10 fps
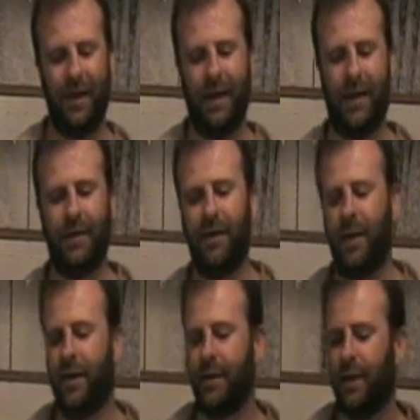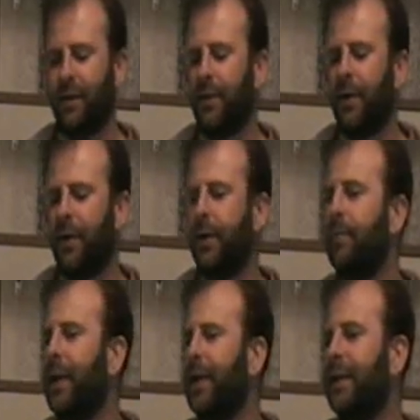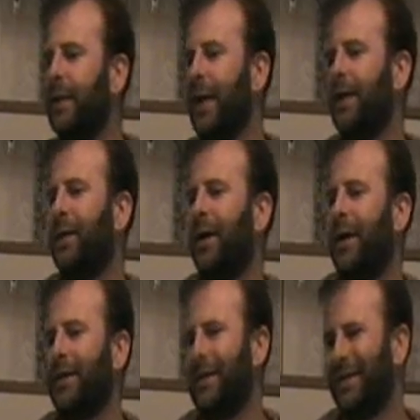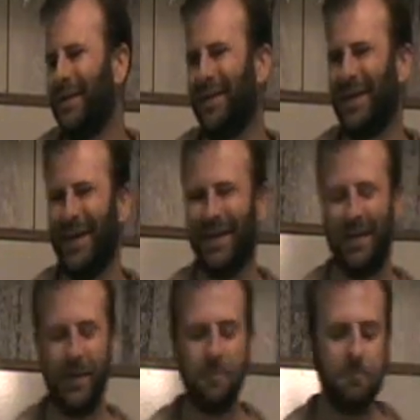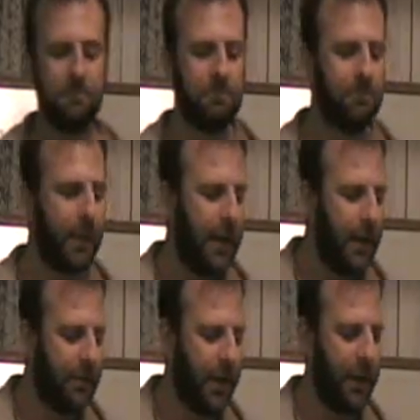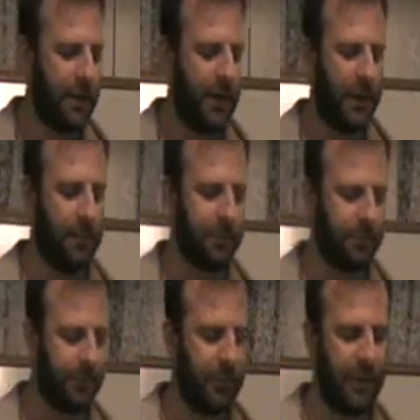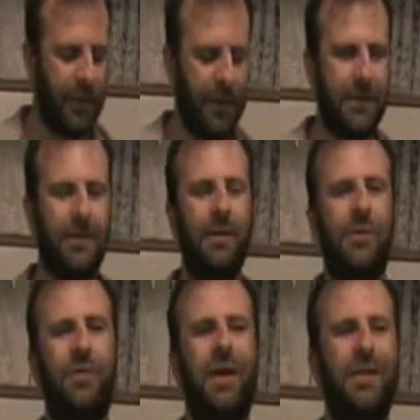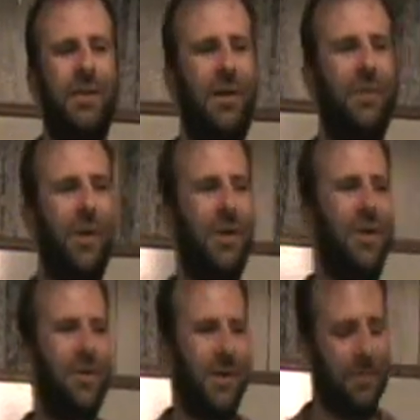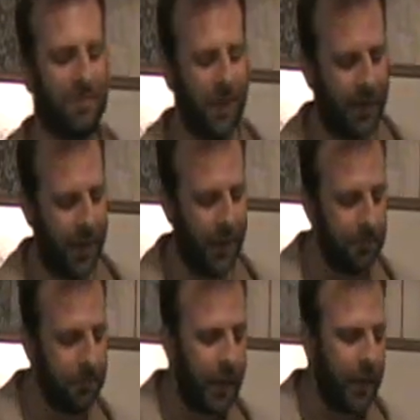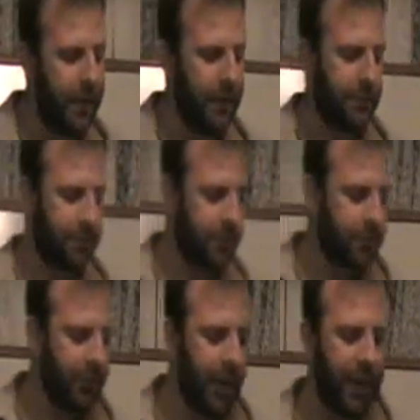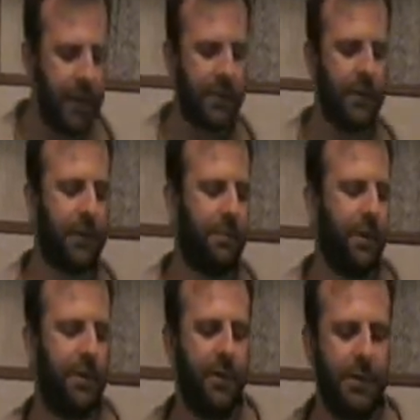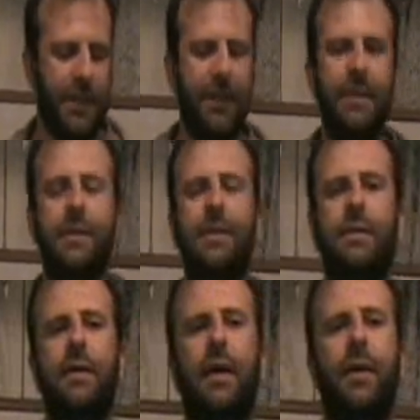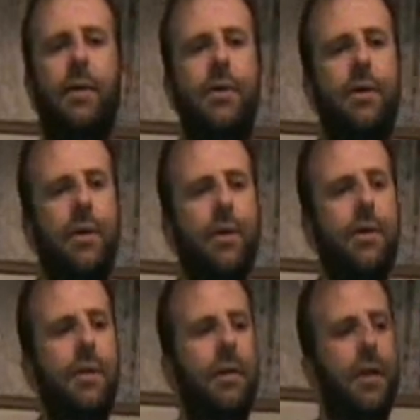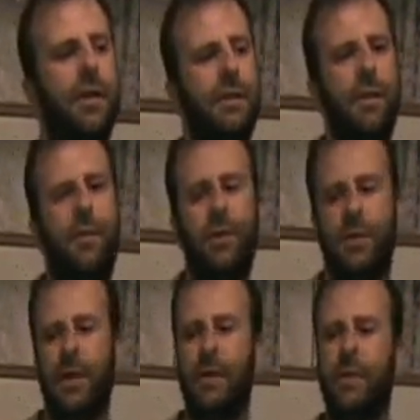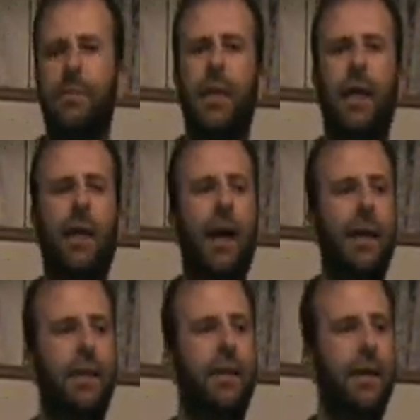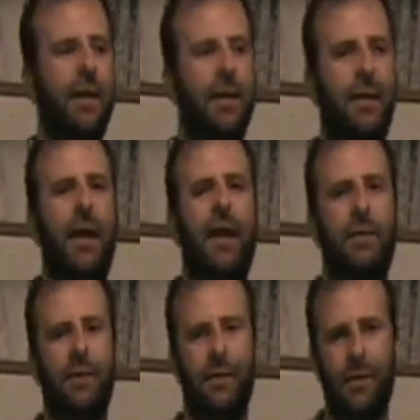and nach and nar mean that not, okay? But a little tricky is learning when to use them, okay? And it's used to put two sentences together. So you're using it when you're saying something like, I think that,